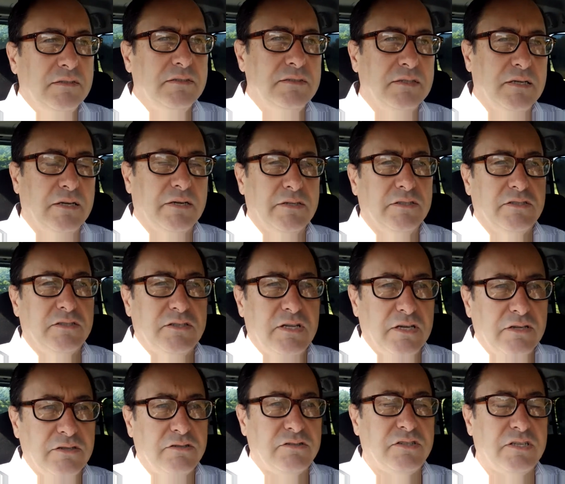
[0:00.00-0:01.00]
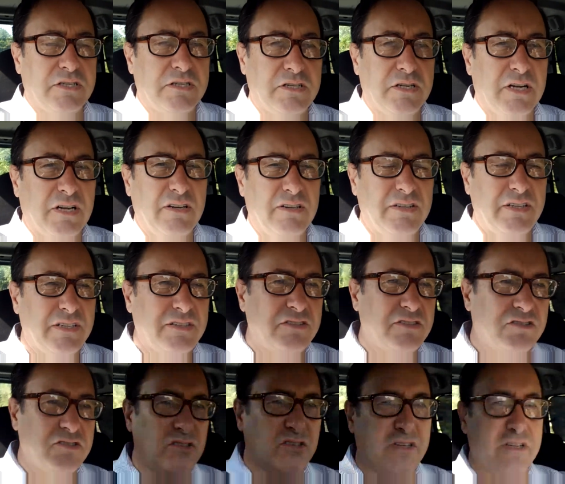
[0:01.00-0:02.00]
So it's those, you know, these
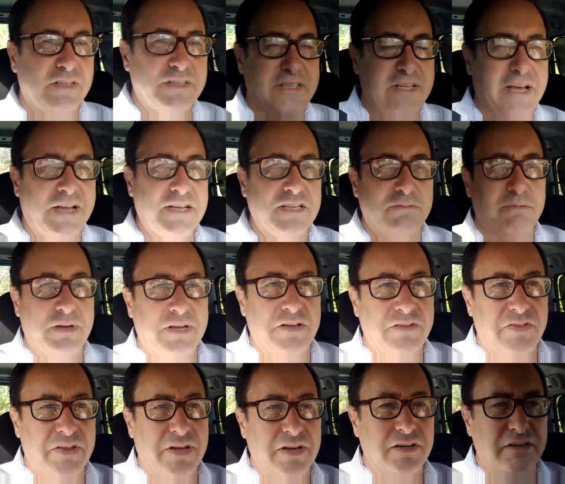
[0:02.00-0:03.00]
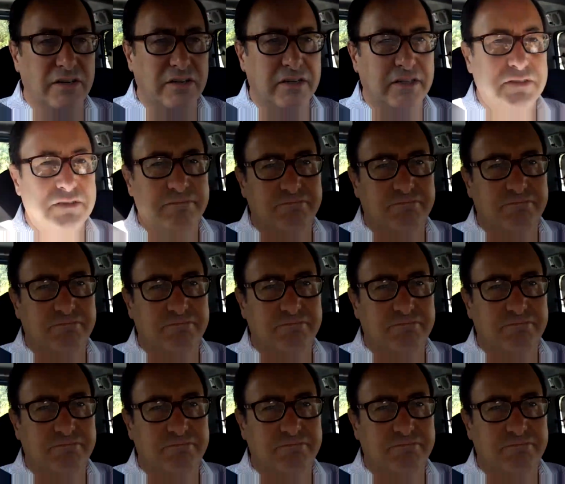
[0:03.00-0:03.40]
are sort of the days where you think, oh,